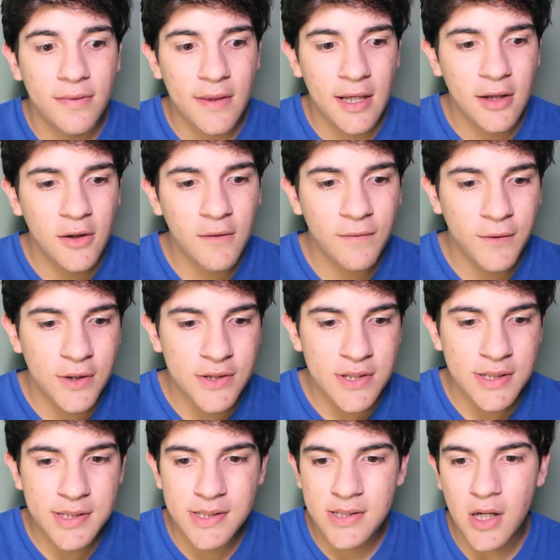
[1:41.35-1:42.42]
Thank you for
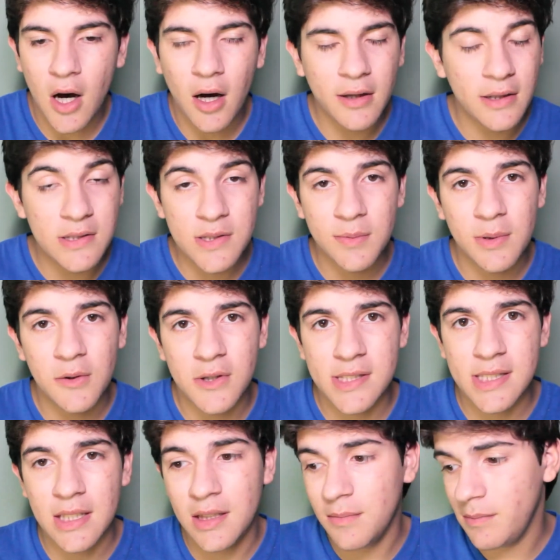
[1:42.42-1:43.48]
just talking to me or
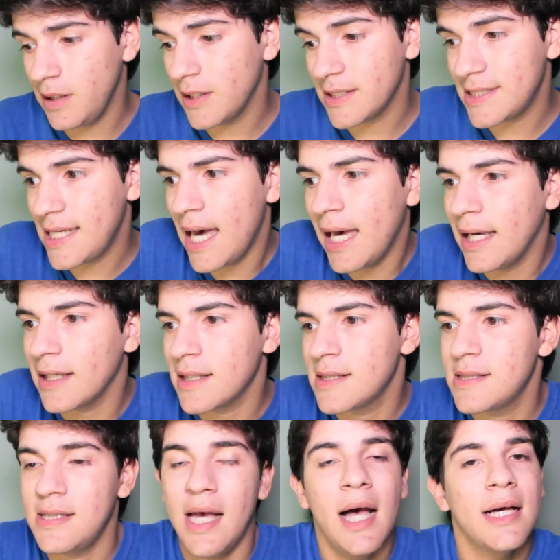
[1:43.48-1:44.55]
sending me a
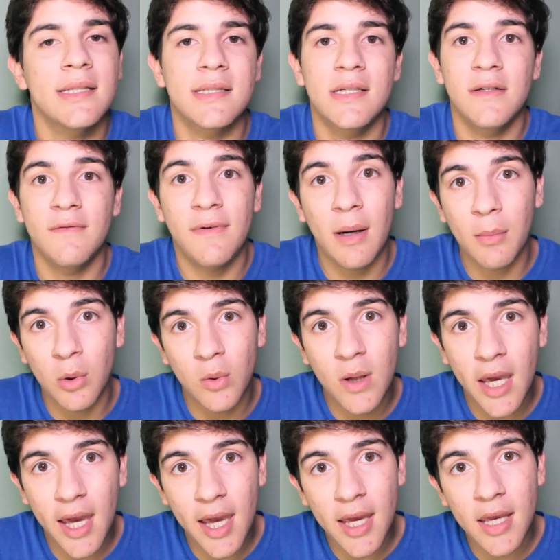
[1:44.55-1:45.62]
text asking if I'm
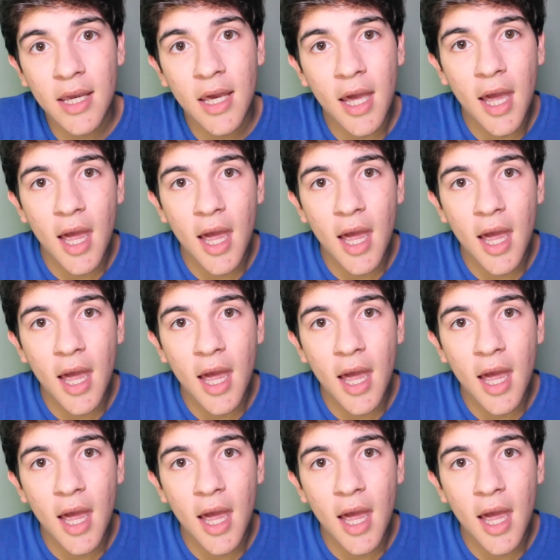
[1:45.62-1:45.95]
okay.